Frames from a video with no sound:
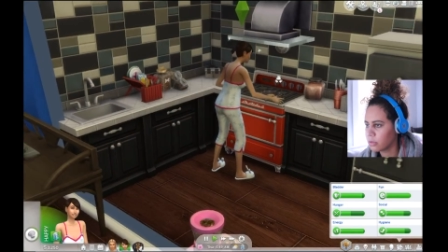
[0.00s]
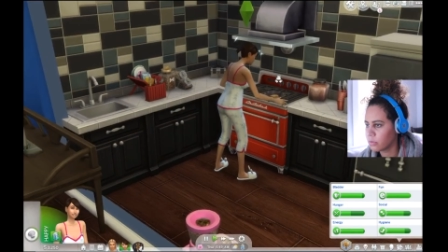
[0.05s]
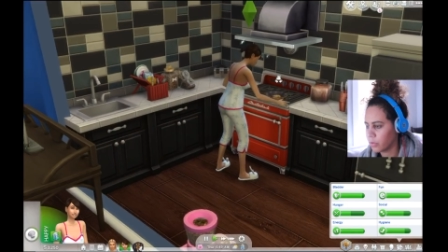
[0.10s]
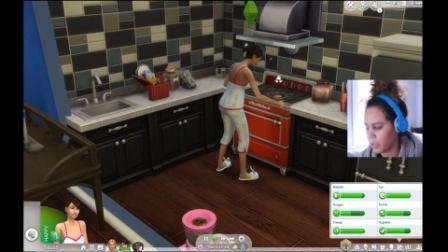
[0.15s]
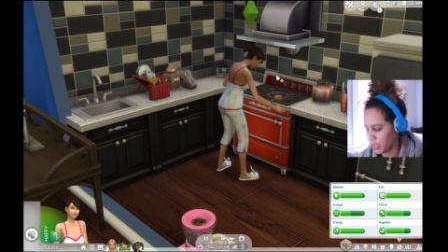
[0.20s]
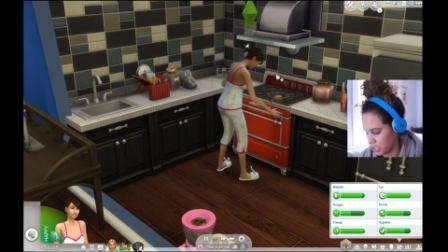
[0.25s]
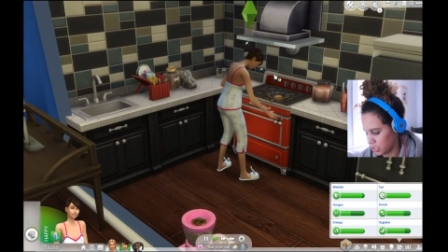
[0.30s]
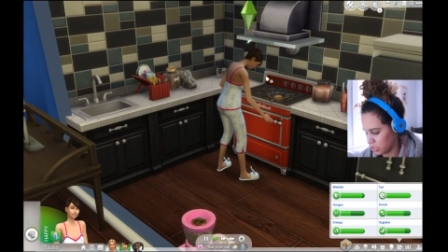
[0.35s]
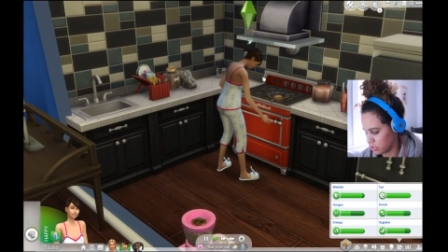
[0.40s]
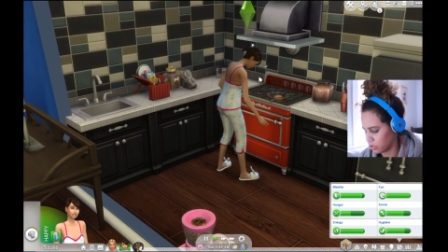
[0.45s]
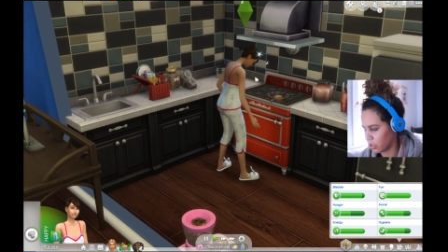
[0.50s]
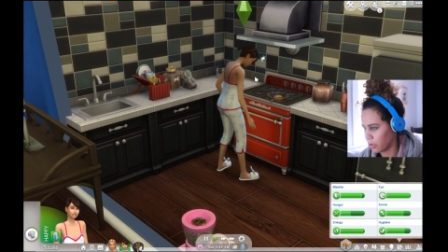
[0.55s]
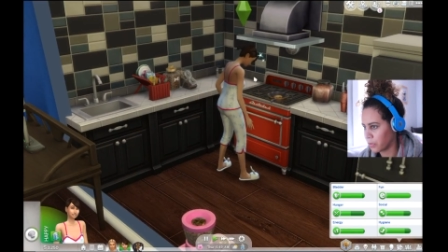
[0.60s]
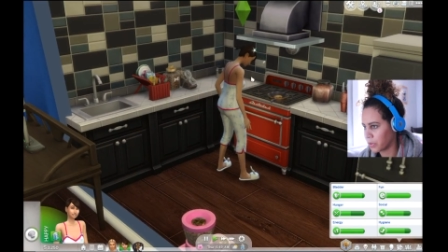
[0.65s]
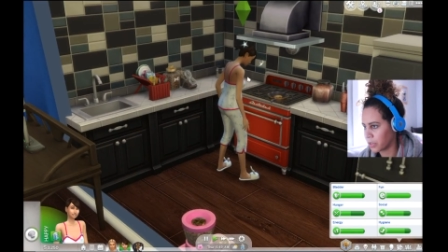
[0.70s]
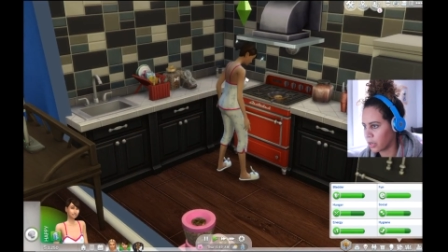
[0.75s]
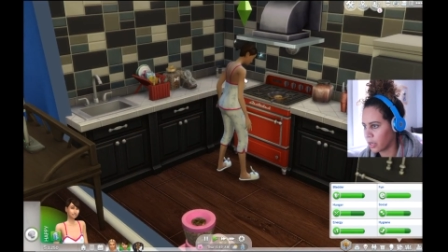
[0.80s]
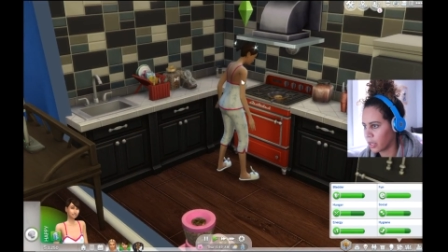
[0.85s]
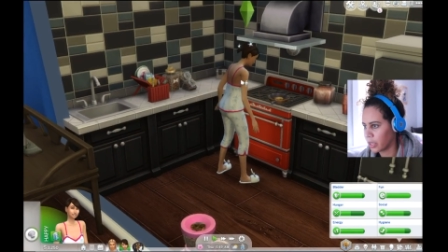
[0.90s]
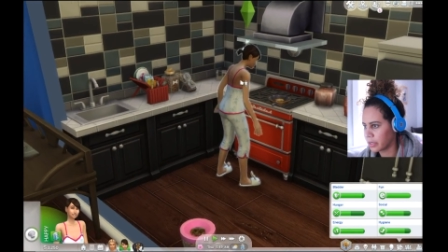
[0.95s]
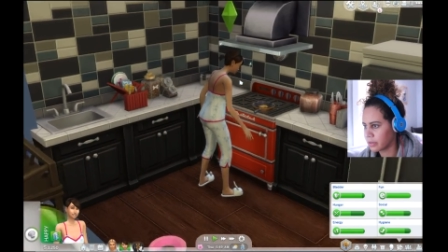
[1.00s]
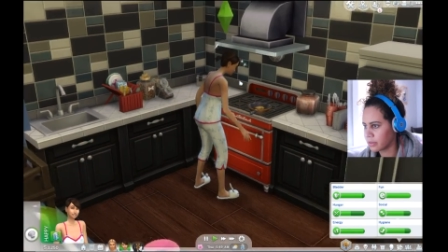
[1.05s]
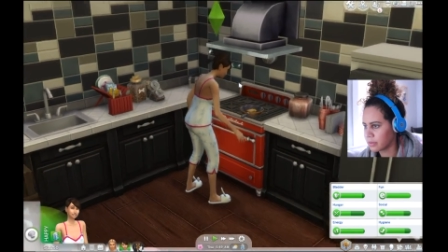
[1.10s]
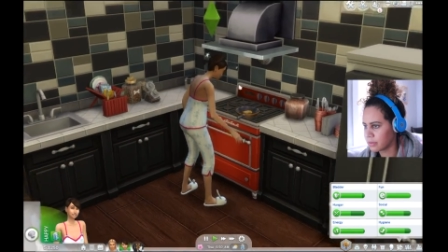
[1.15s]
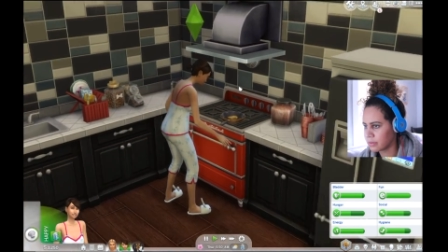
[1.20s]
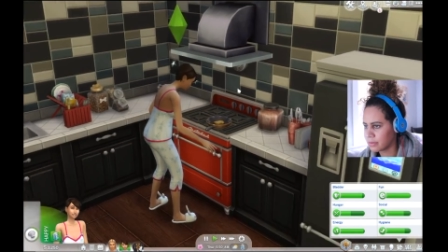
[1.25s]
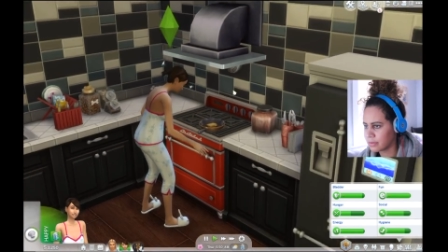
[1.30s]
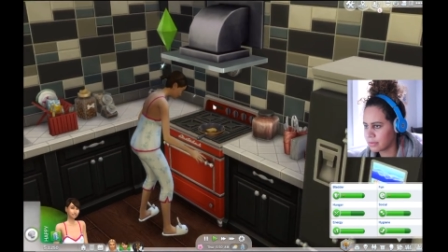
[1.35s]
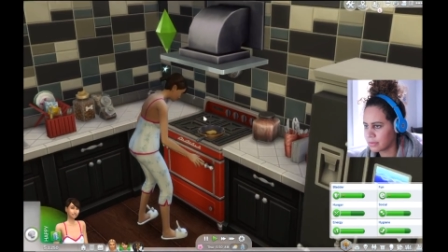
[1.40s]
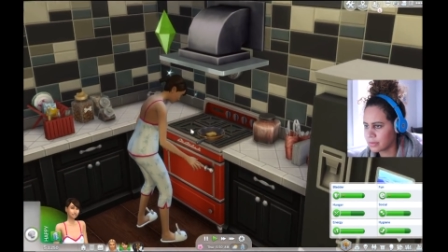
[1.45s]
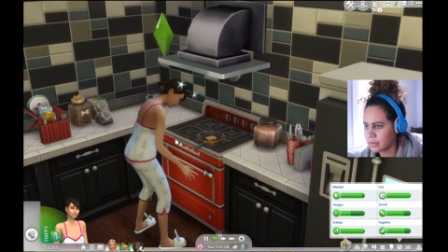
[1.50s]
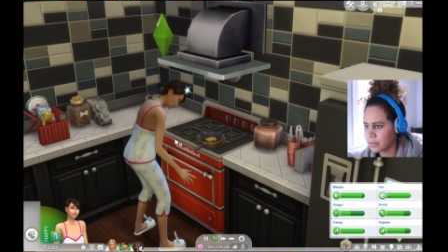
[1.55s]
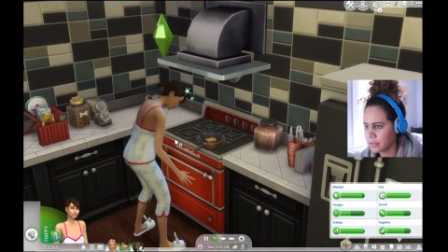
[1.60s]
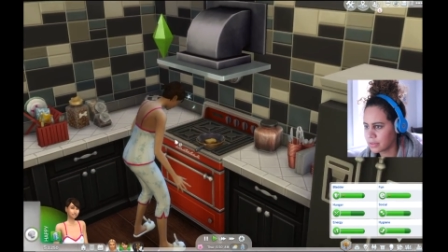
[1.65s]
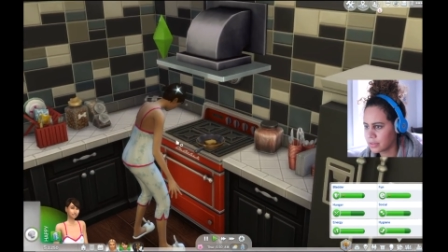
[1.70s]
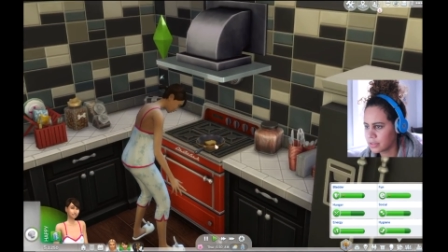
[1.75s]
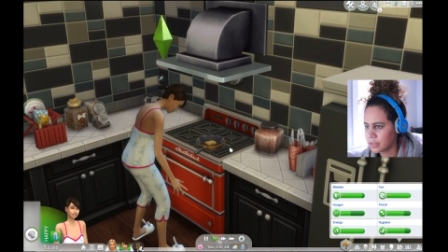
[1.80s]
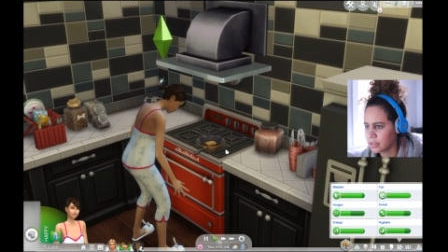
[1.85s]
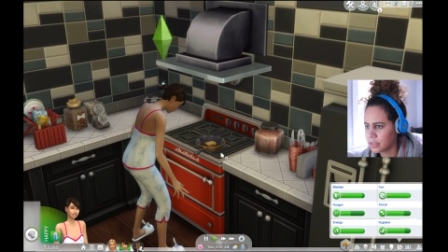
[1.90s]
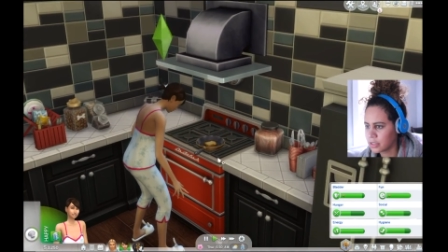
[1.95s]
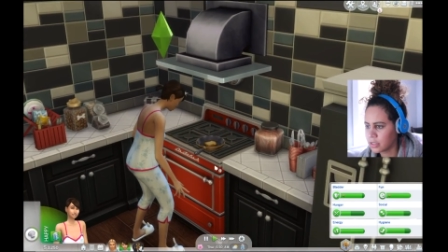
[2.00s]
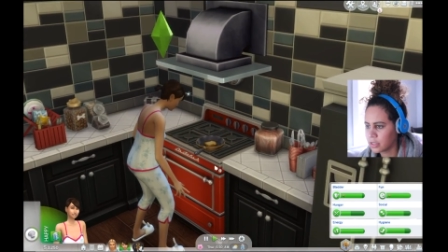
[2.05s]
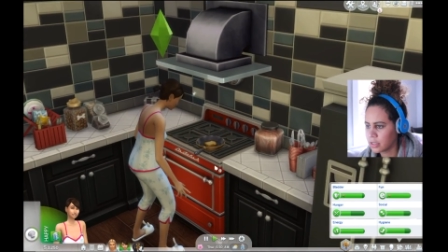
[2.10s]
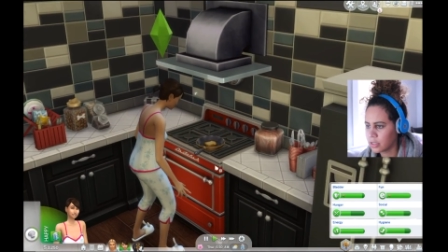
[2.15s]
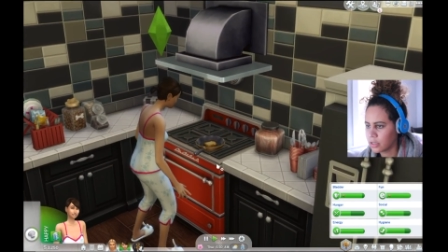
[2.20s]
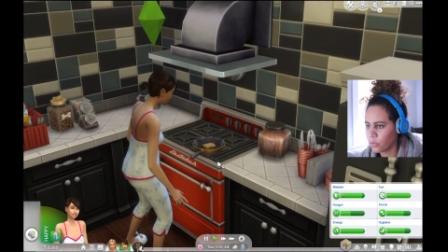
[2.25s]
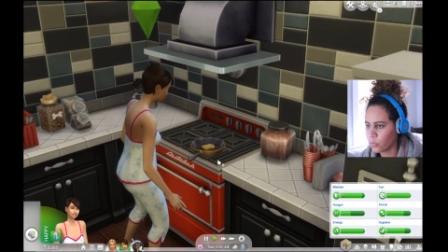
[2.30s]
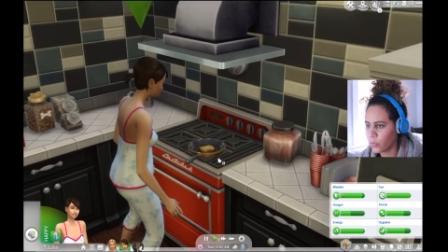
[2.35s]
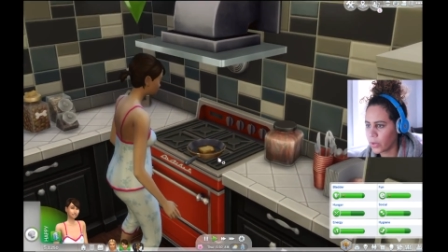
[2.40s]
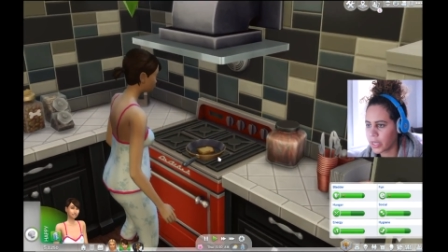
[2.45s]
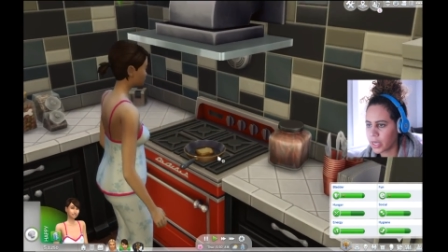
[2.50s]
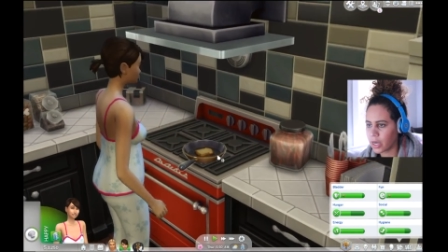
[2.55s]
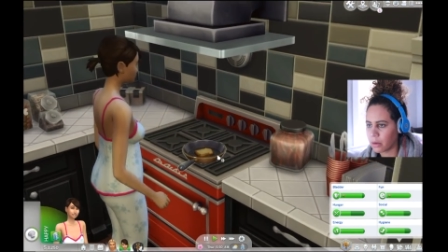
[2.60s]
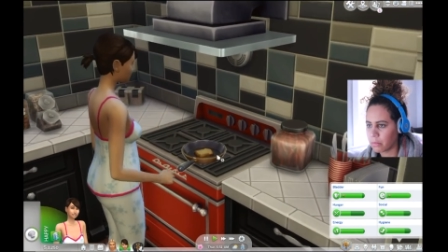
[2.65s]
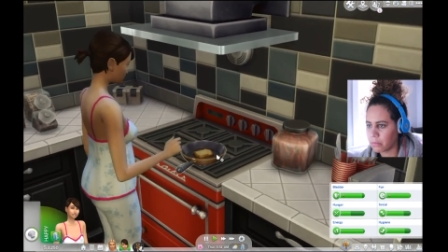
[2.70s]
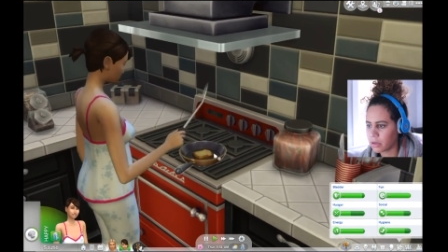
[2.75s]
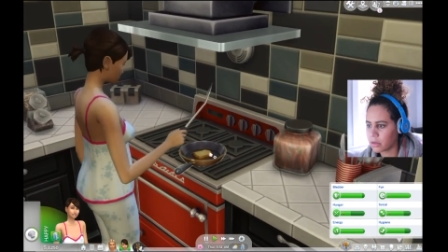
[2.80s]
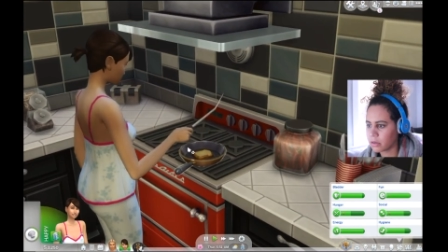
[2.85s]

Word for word: What is going on? Wake up.